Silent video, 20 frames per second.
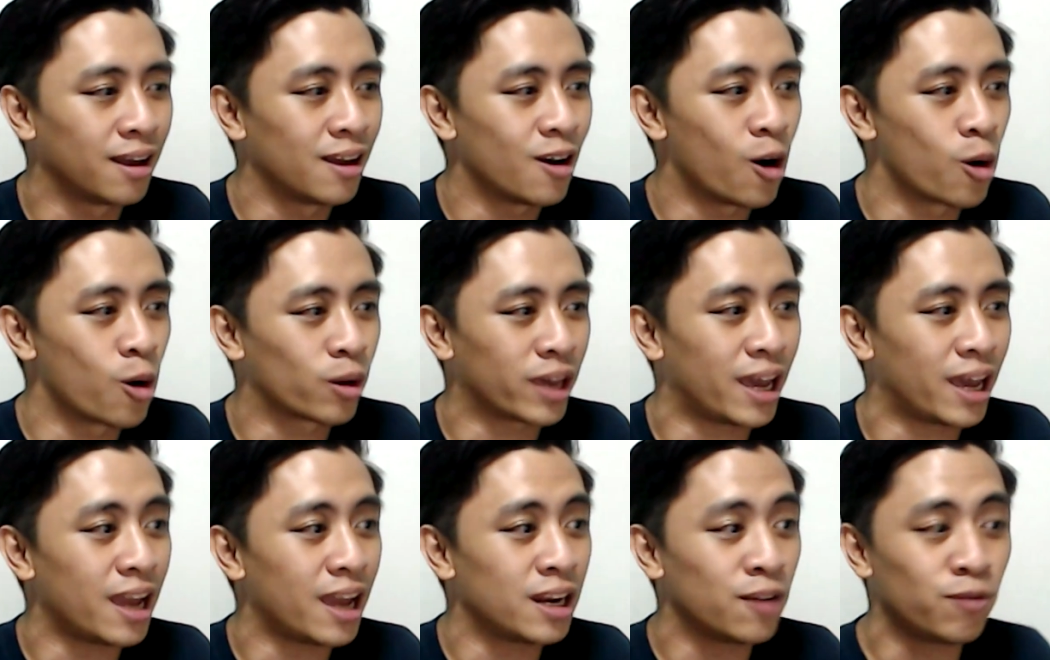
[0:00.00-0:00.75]

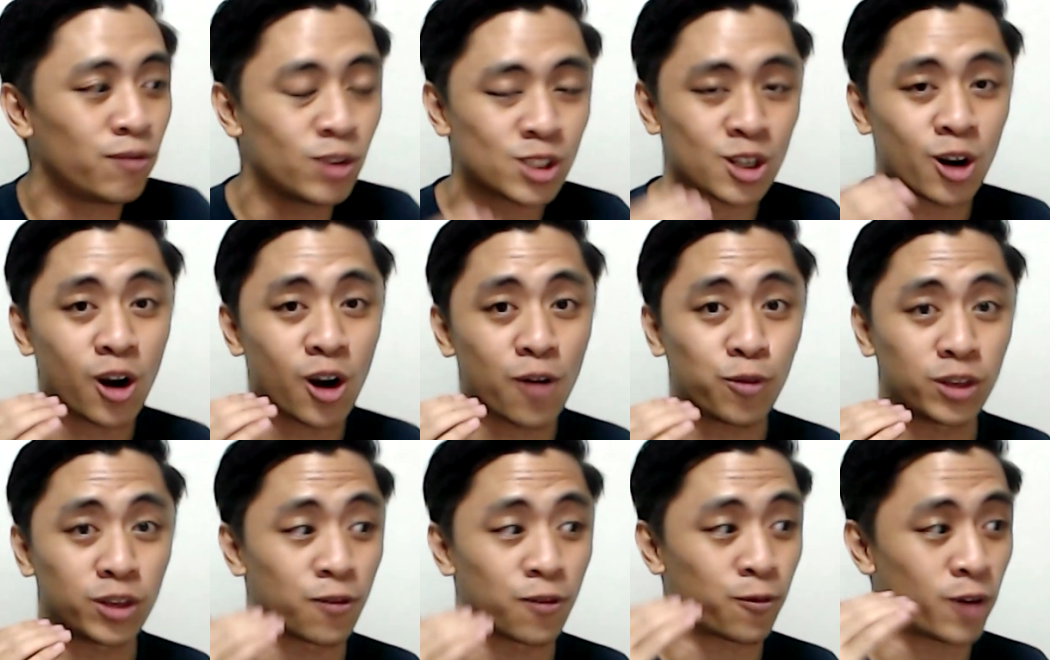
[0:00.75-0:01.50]
Okay, and if you start off
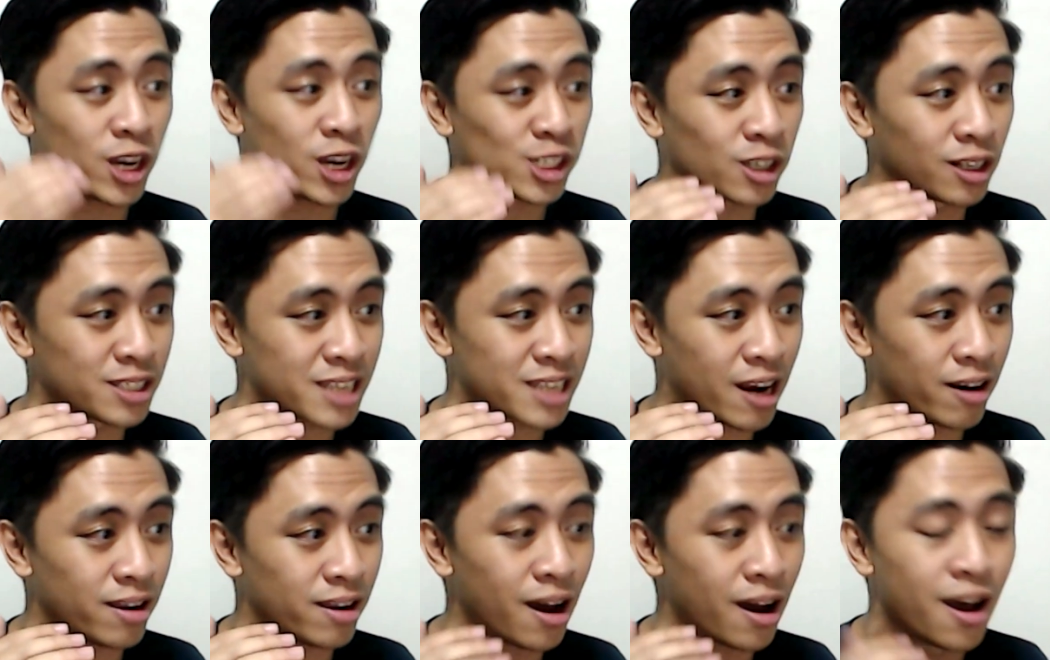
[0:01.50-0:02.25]
with a fresh
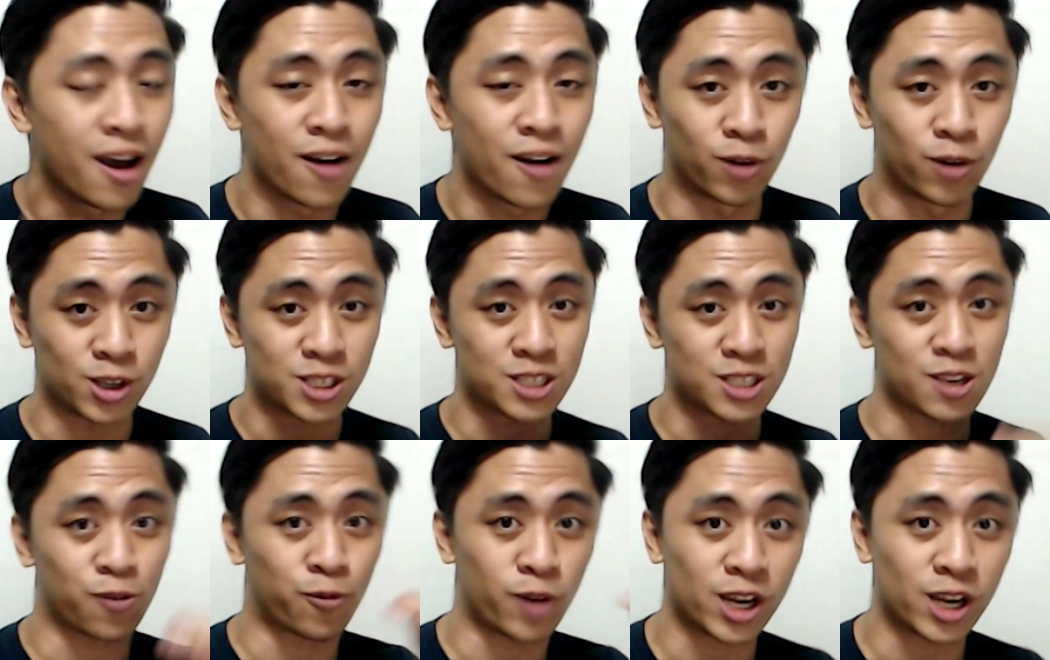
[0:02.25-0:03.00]
Altaria versus a
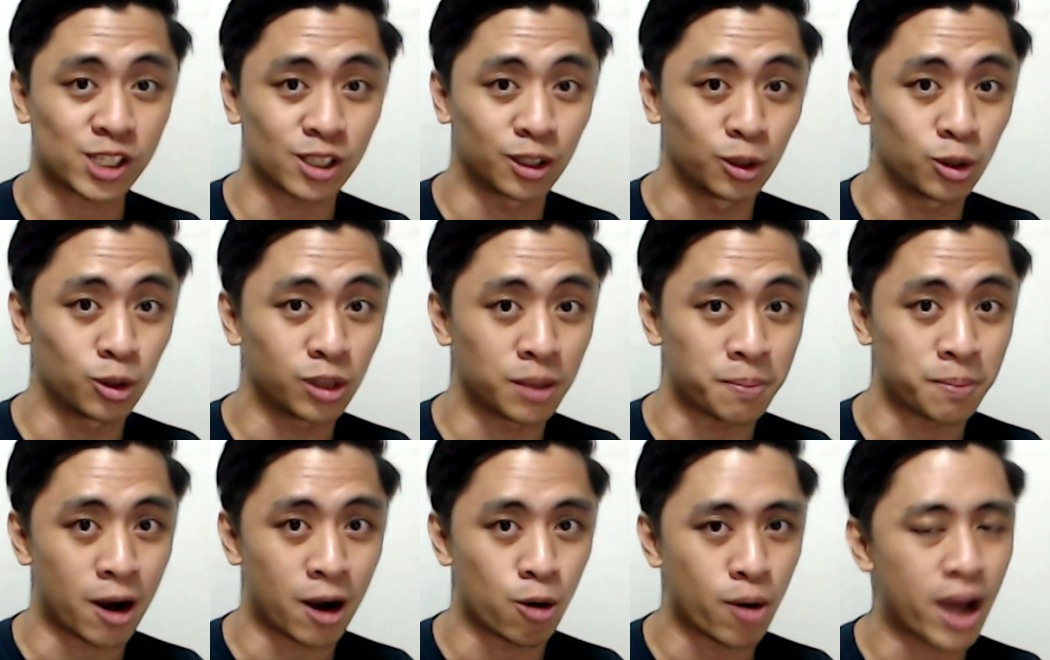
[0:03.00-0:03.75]
fresh Alolan
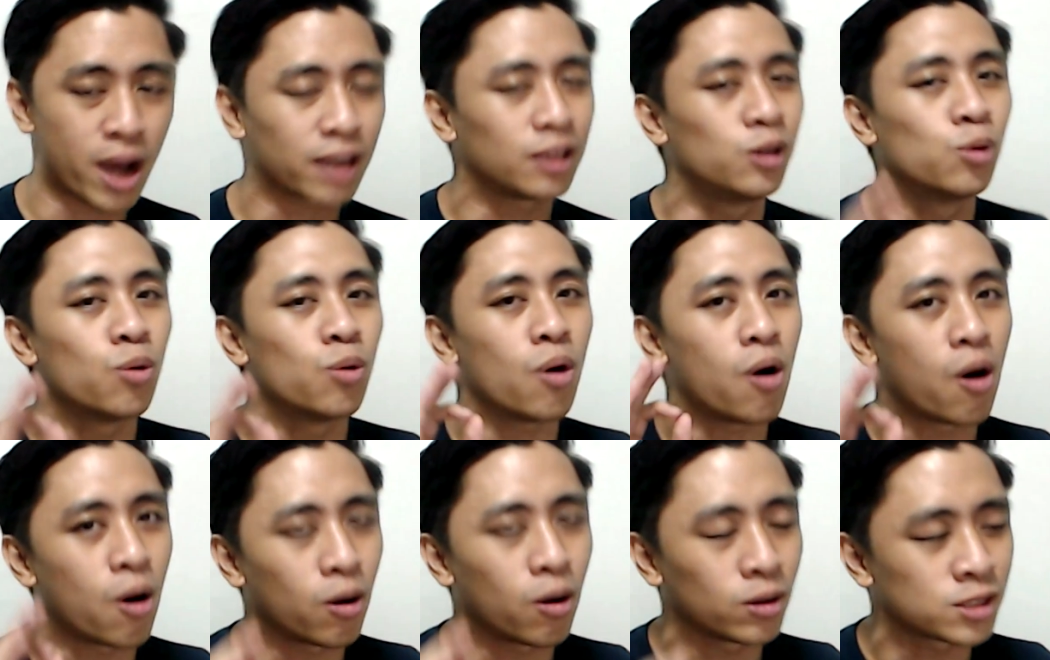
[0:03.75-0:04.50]
Marowak, you
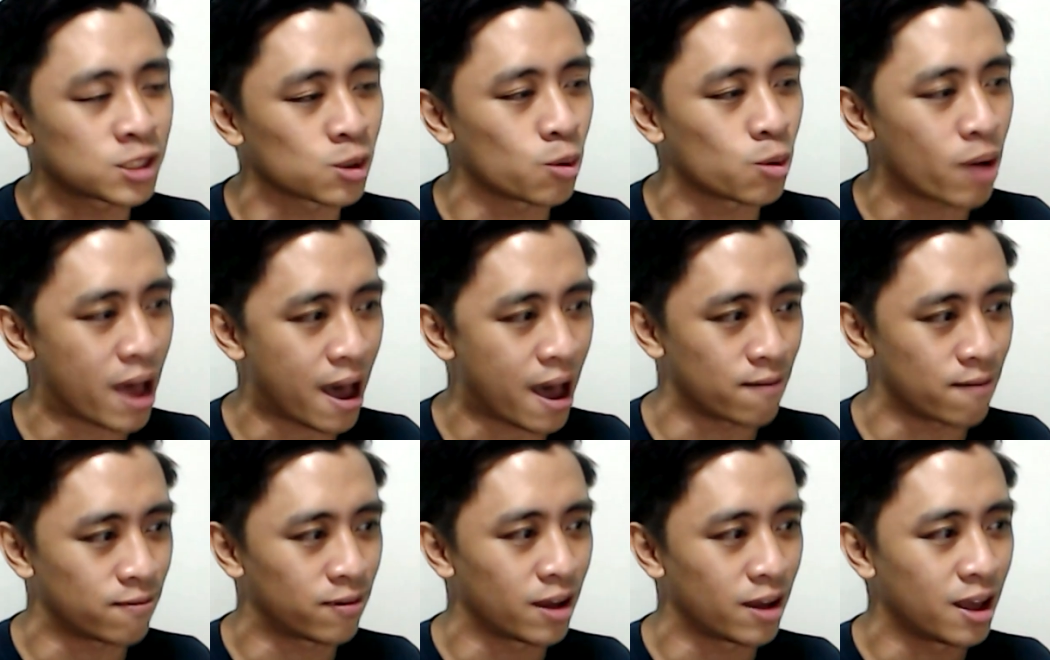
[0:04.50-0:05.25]
also
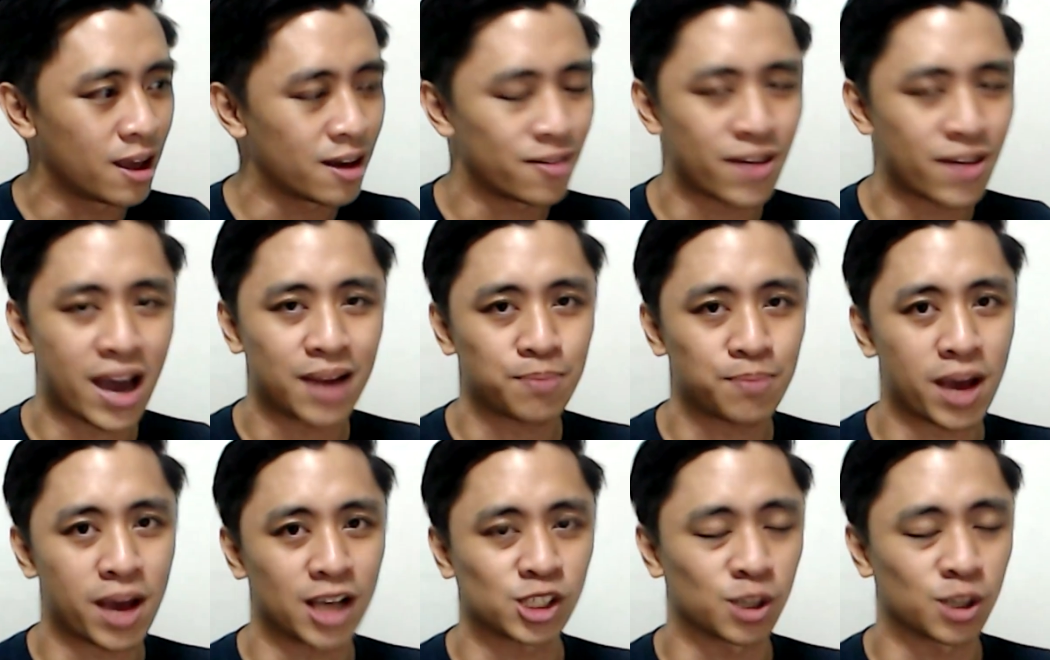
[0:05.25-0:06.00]
have that
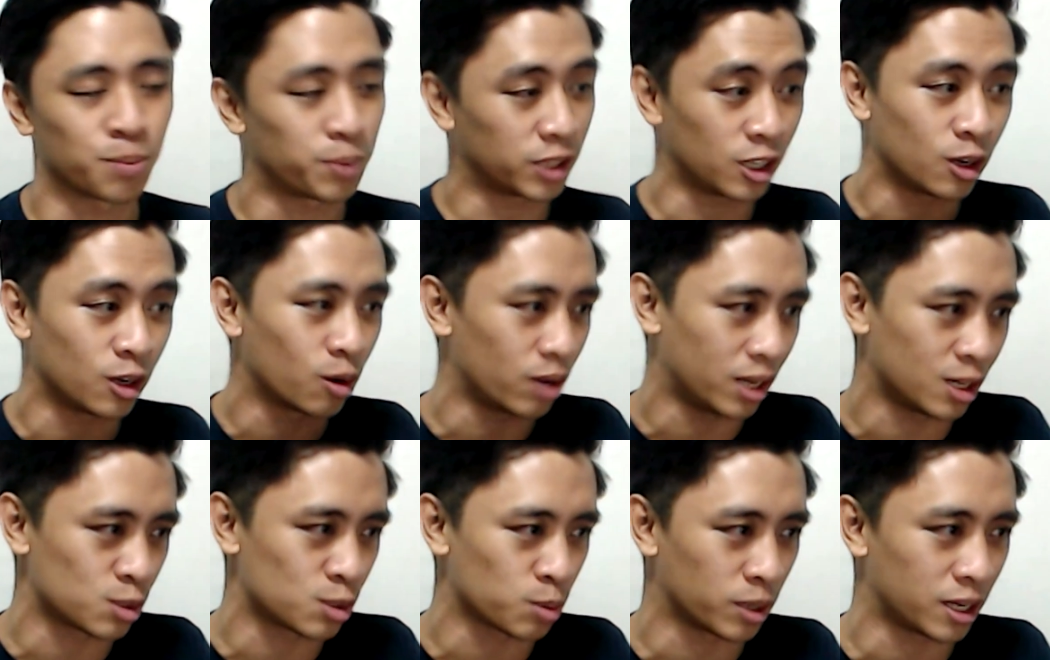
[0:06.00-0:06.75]
matchup. But you know, it
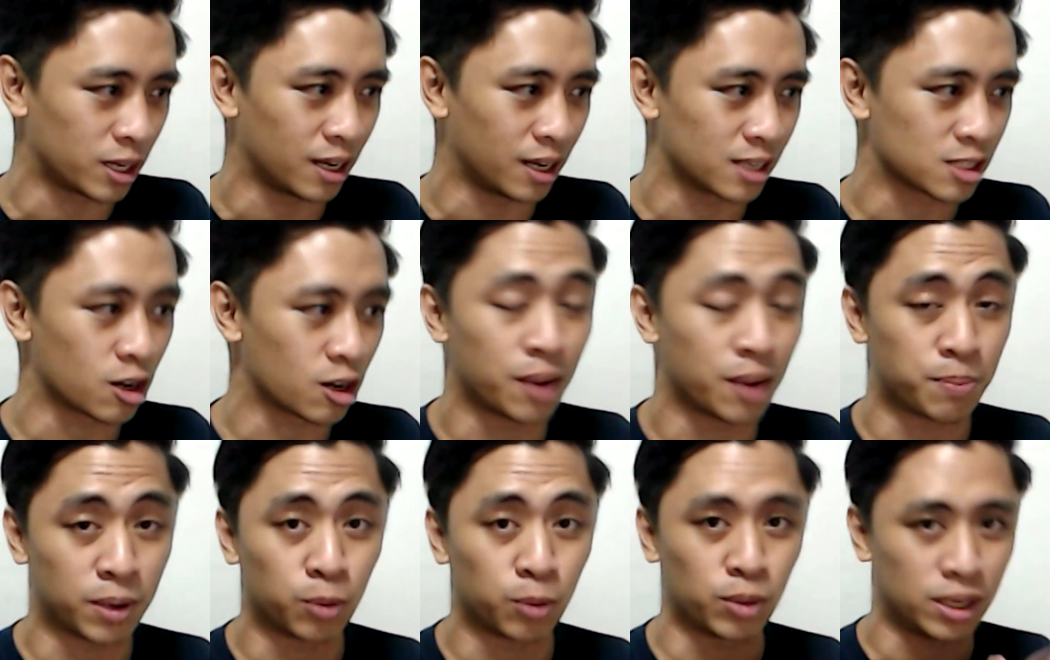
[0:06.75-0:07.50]
is what it is, alright?
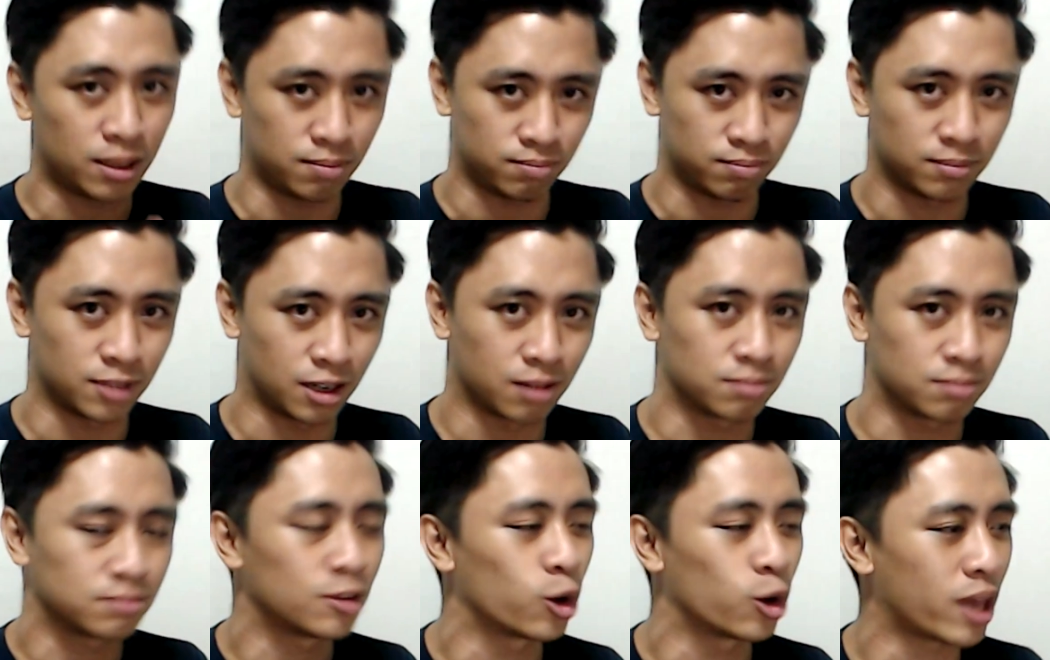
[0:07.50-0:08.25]
But we, you know,
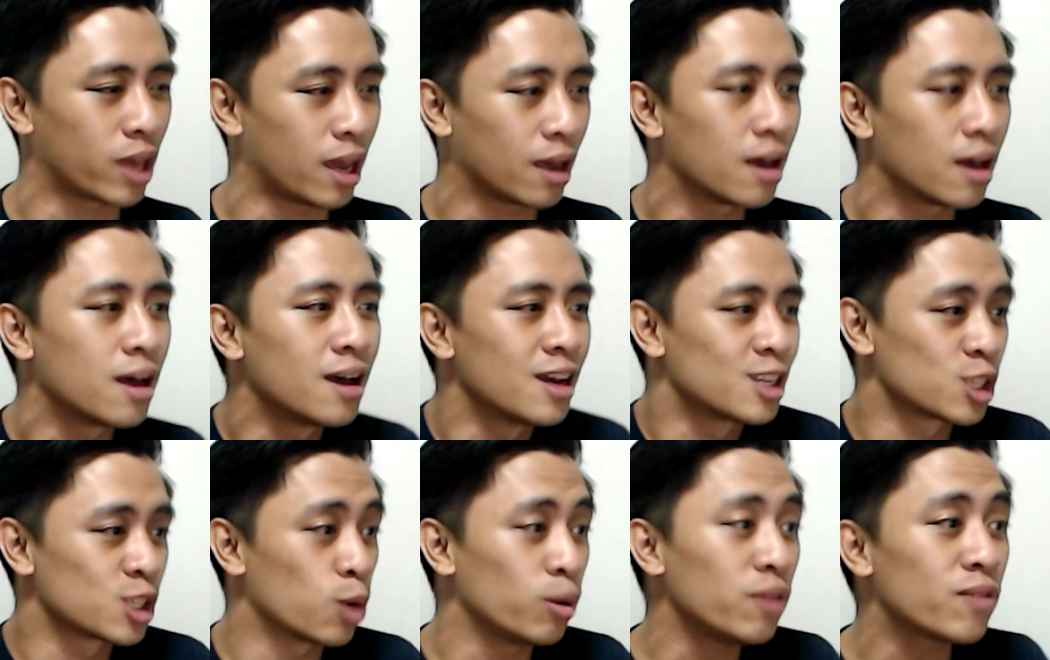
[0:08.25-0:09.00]
okay.
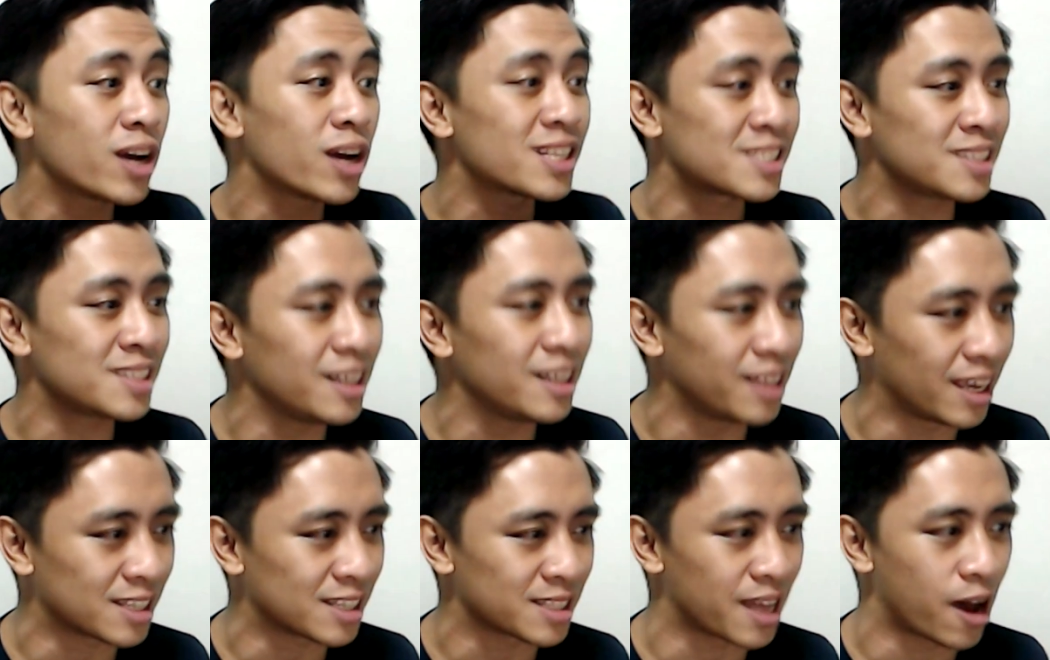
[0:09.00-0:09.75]
So we've got
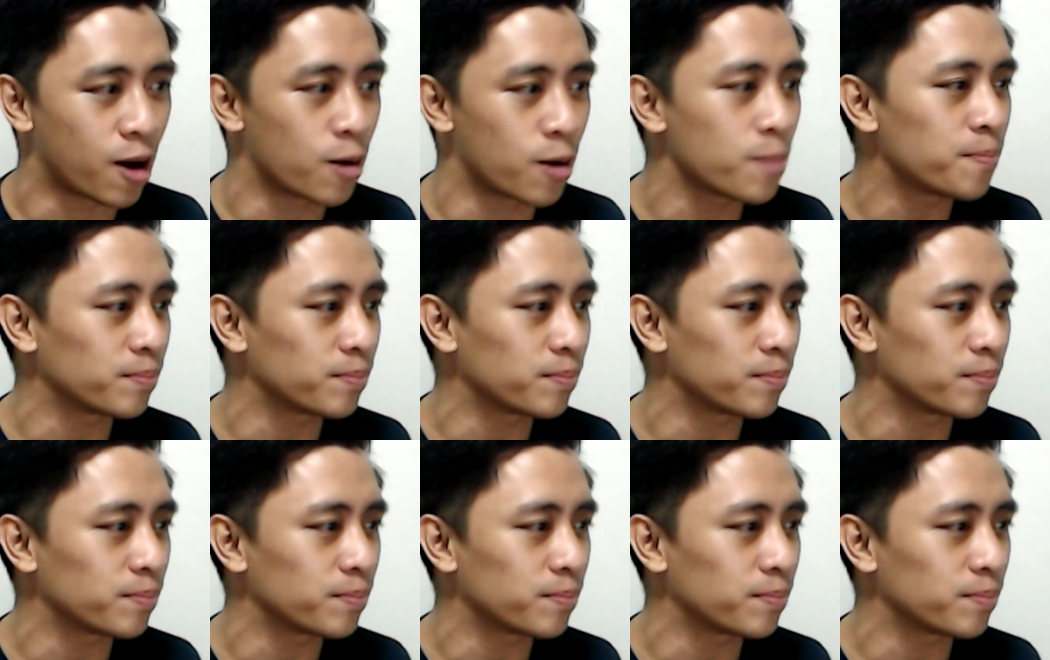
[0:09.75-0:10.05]
Steelix now,